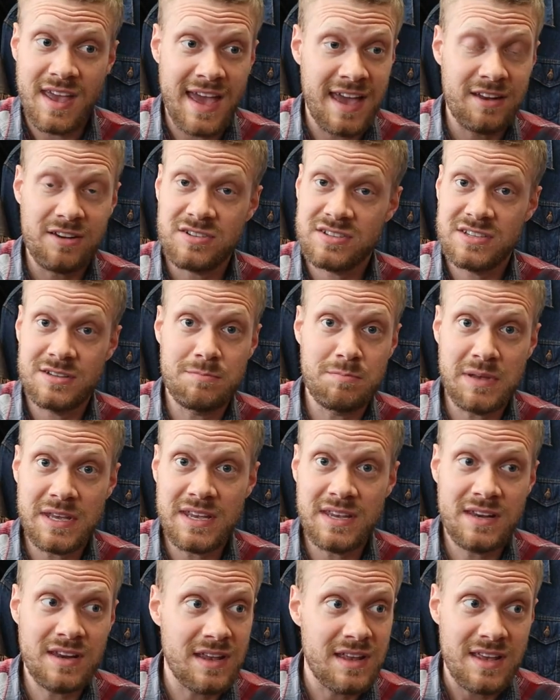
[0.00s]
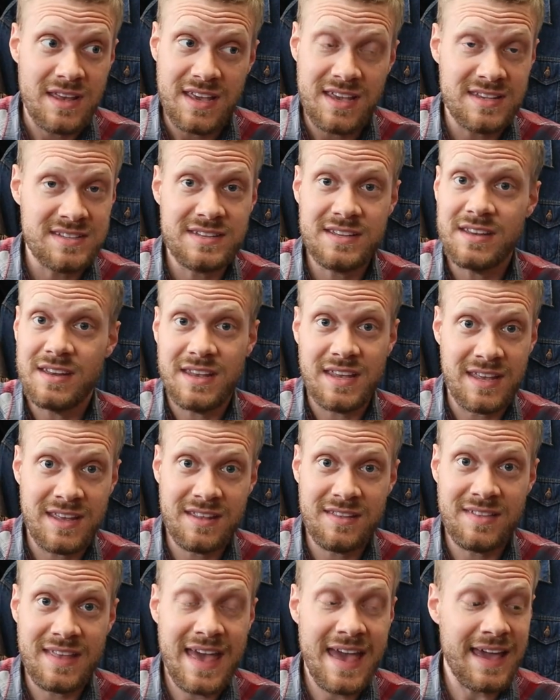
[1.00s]
Anderson bean isn't
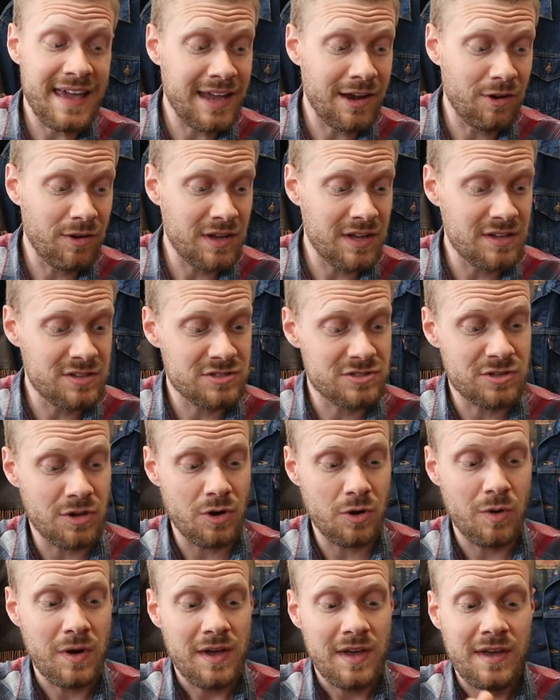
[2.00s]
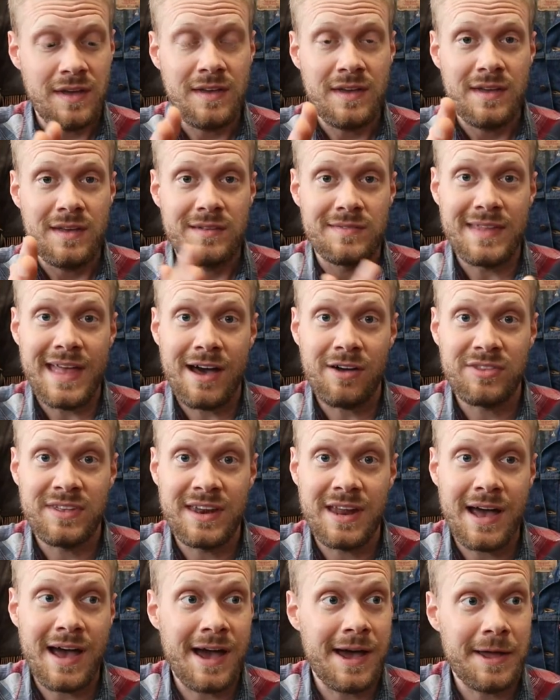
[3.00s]
in that area, so now
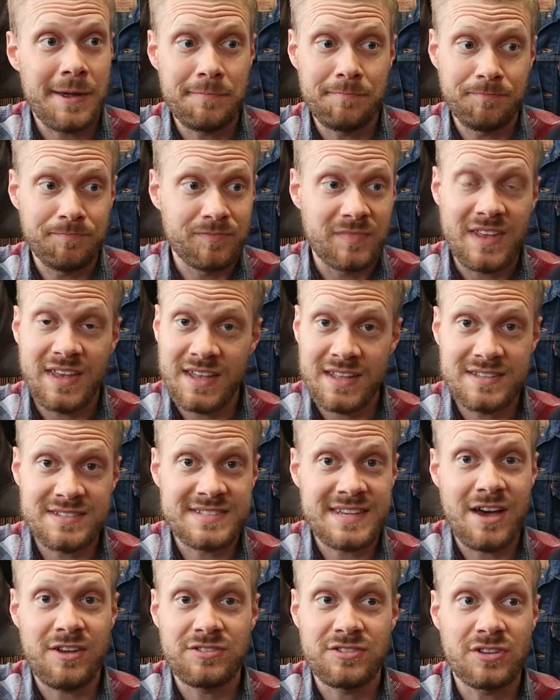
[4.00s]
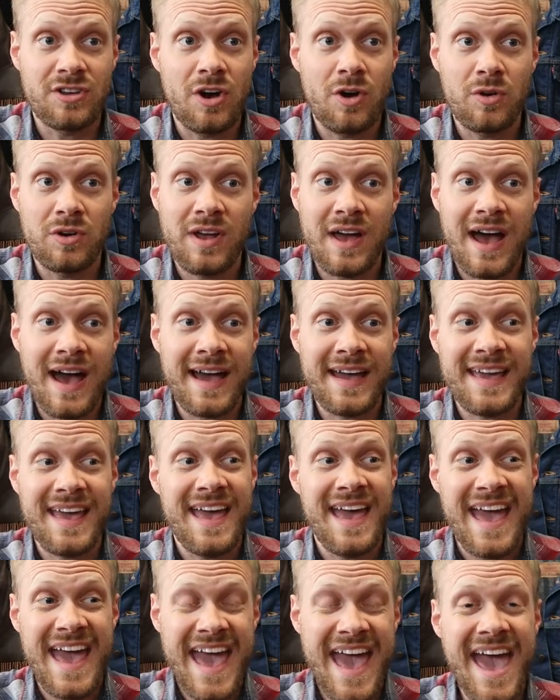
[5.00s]
that I'm in South Dakota, I
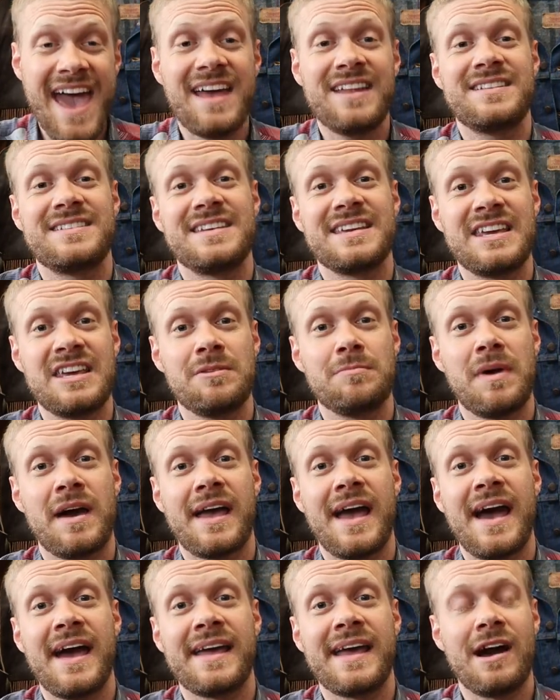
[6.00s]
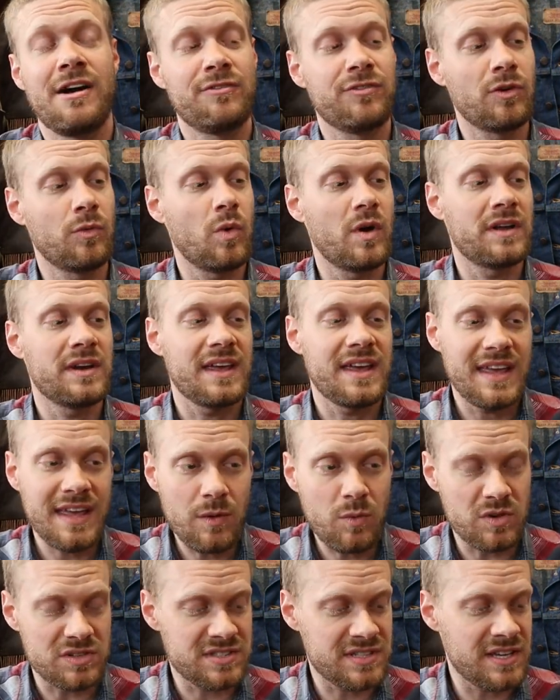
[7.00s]
had to keep my eye out for one.
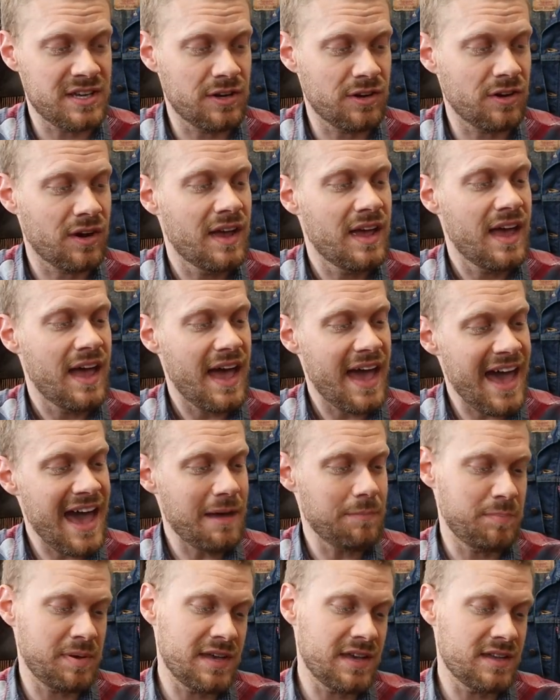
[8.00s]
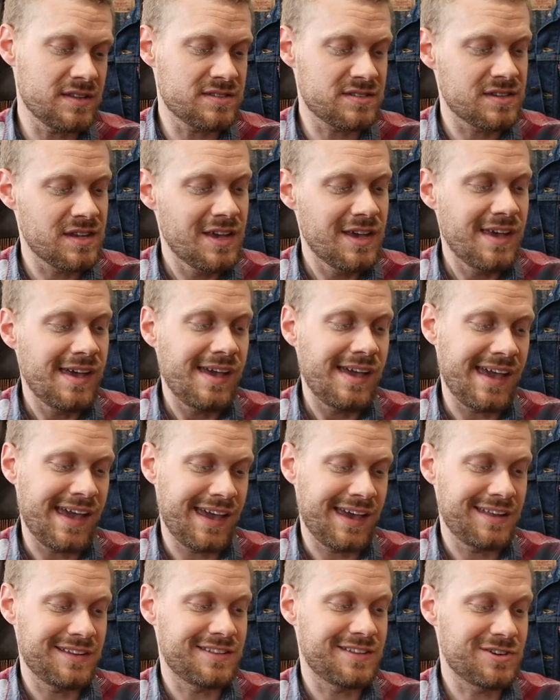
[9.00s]
It was here at Pete's,
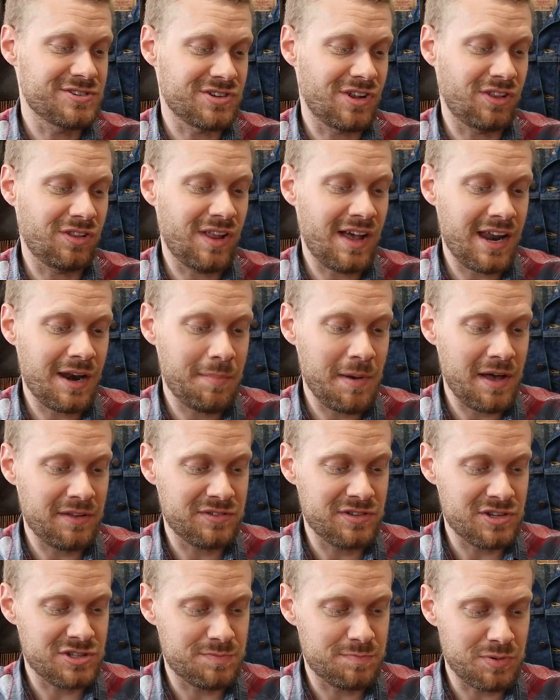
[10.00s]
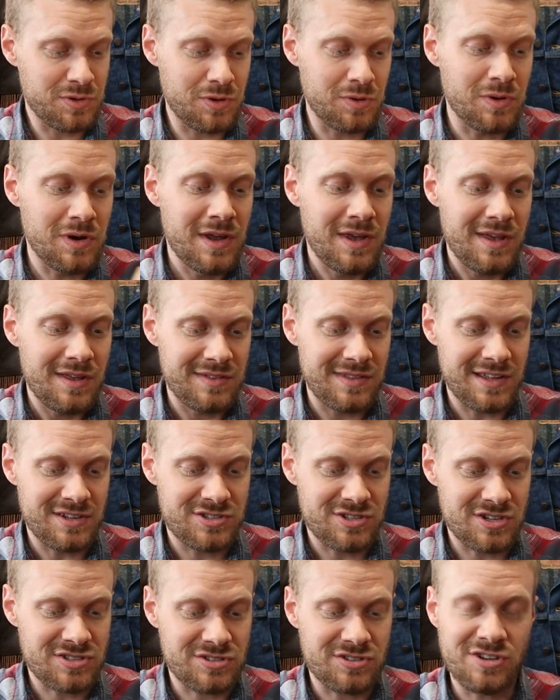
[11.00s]
and there's a lot about this boot
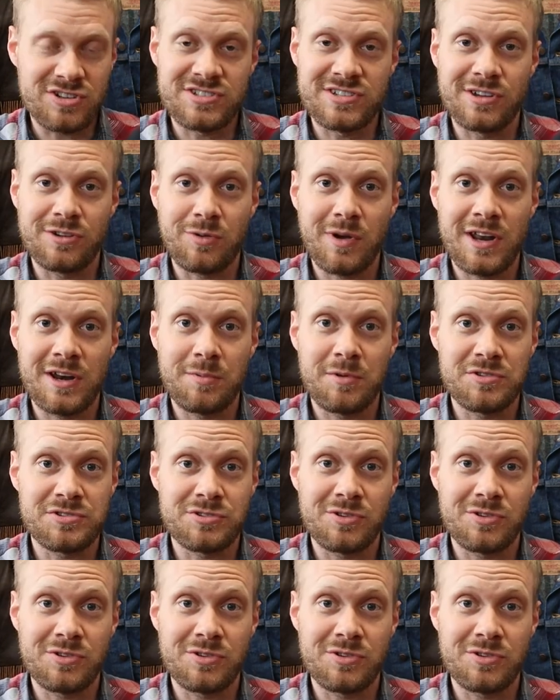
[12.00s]
that just looks incredible.